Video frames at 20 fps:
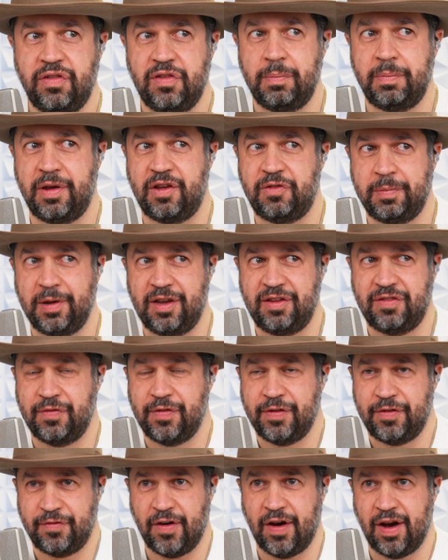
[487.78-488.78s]
the best piece of
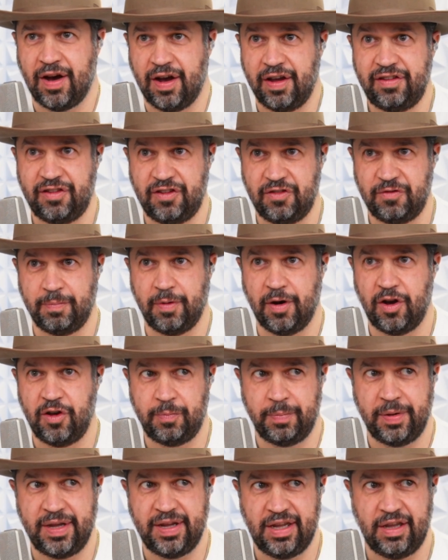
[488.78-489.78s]
advice you've both
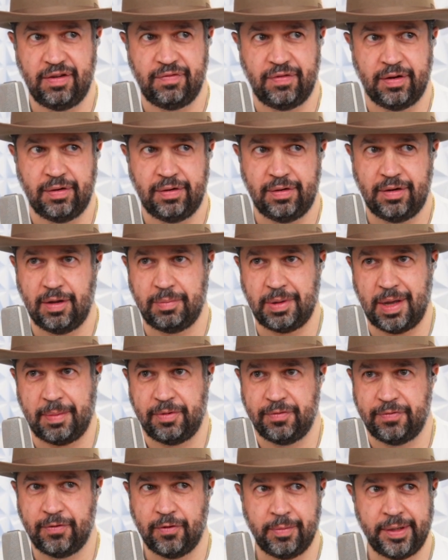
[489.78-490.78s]
been given about
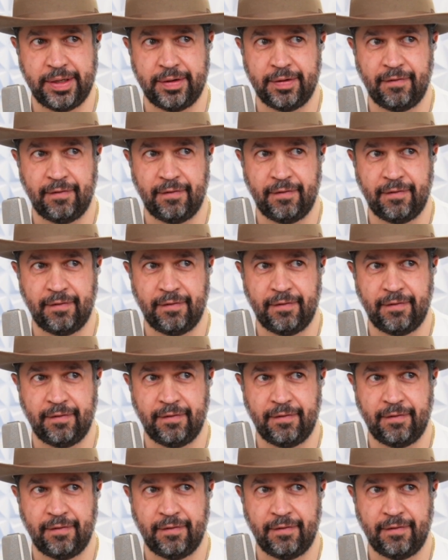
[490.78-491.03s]
performing?